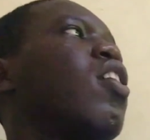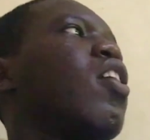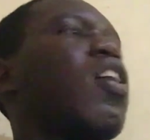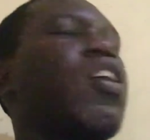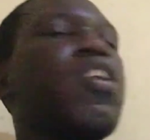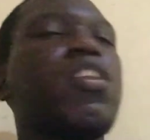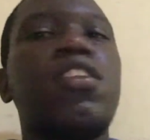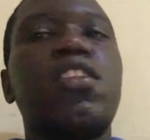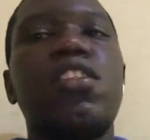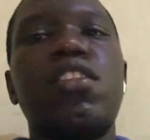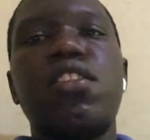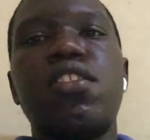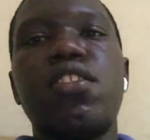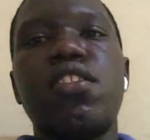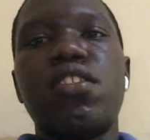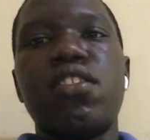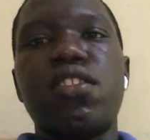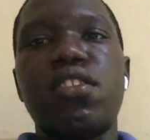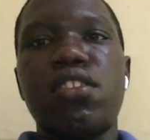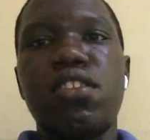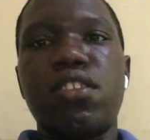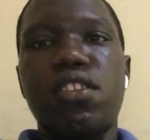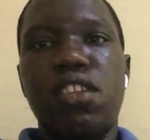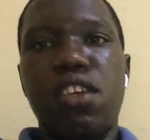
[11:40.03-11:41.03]
And
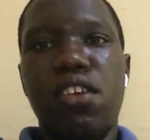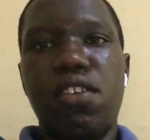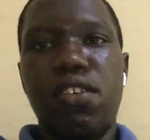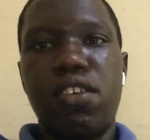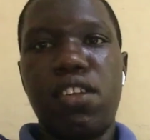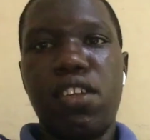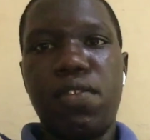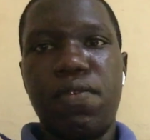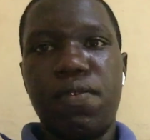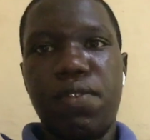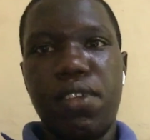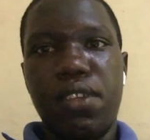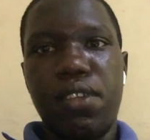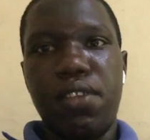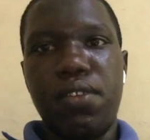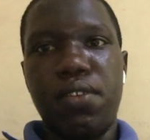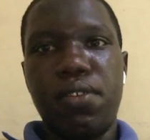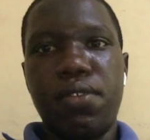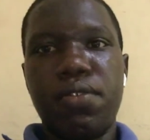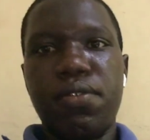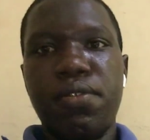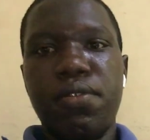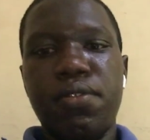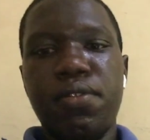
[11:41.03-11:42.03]
the other
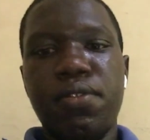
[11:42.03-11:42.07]
video,